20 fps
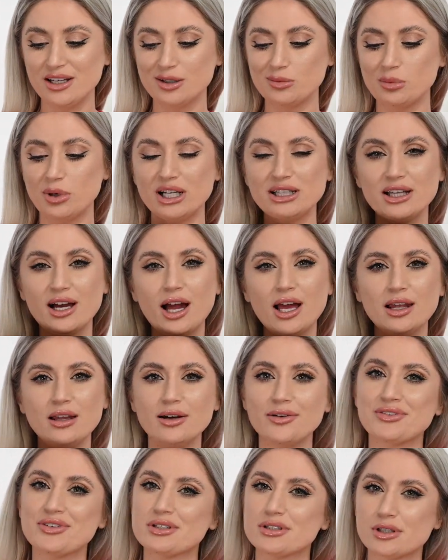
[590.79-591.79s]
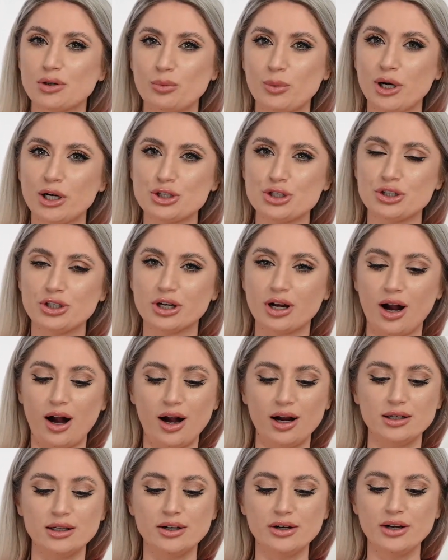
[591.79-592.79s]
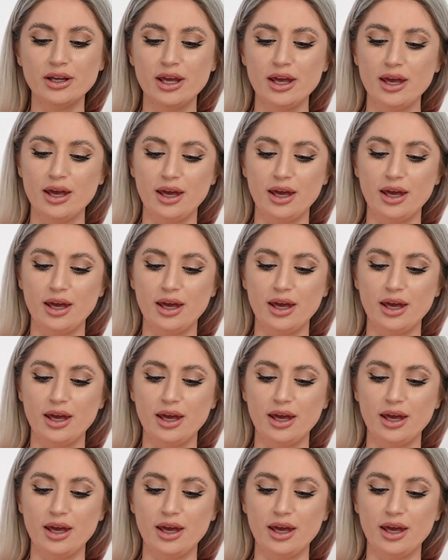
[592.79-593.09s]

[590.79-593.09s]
but I loved so much the color,